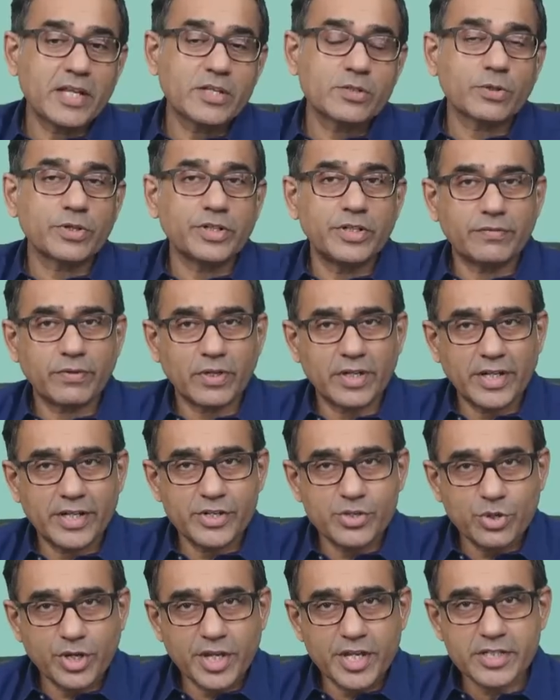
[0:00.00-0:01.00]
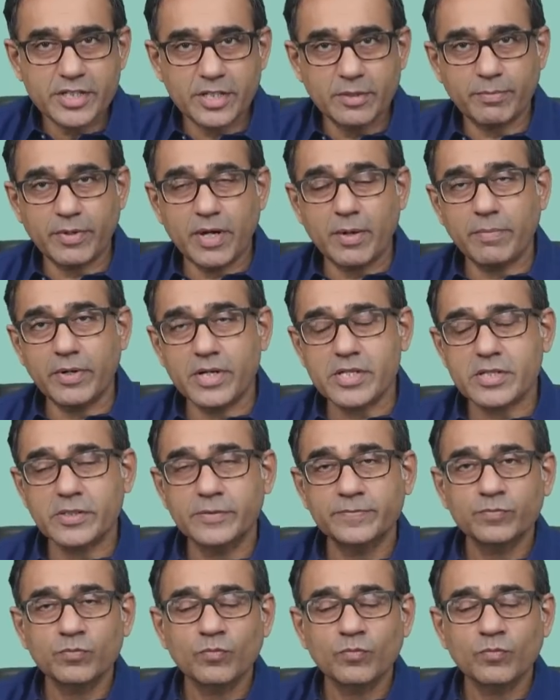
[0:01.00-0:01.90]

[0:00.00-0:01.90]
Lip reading: is only for an education purpose.